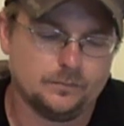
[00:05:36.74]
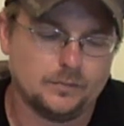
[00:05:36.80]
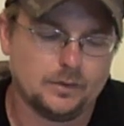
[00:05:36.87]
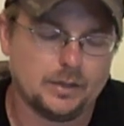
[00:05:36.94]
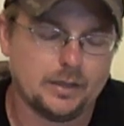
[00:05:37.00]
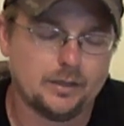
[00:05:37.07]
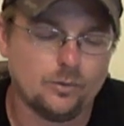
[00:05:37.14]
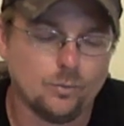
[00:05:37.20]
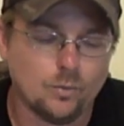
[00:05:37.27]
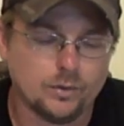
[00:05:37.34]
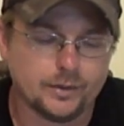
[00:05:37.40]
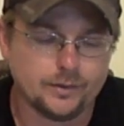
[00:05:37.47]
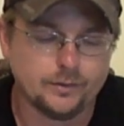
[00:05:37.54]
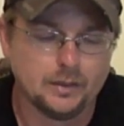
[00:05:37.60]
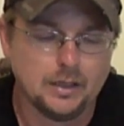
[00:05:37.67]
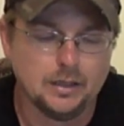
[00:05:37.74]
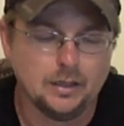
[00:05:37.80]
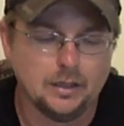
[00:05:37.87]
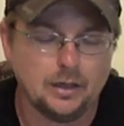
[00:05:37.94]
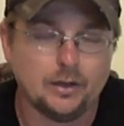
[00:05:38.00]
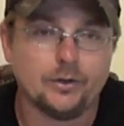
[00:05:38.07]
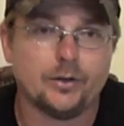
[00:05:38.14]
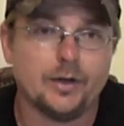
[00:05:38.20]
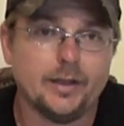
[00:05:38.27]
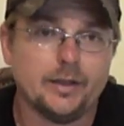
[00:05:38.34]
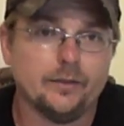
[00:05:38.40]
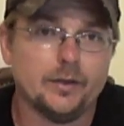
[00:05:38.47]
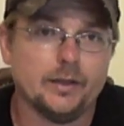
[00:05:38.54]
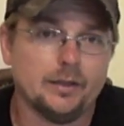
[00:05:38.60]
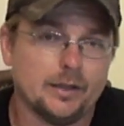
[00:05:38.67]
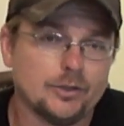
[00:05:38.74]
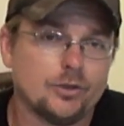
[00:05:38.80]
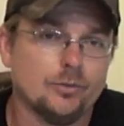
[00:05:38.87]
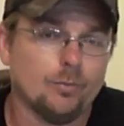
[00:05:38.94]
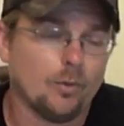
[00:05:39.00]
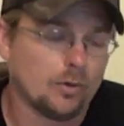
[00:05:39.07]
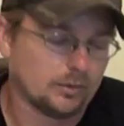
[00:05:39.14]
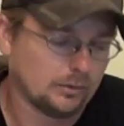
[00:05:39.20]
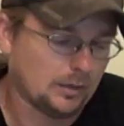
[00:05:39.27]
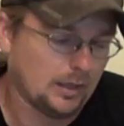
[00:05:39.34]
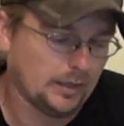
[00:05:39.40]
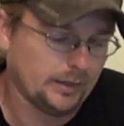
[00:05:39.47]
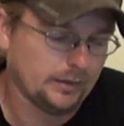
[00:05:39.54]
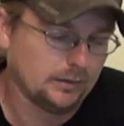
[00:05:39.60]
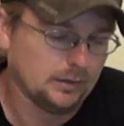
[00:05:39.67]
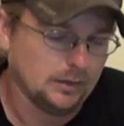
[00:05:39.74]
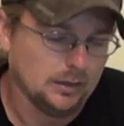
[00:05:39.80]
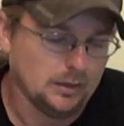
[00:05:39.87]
thing you wanted underneath of it, unless you bought a light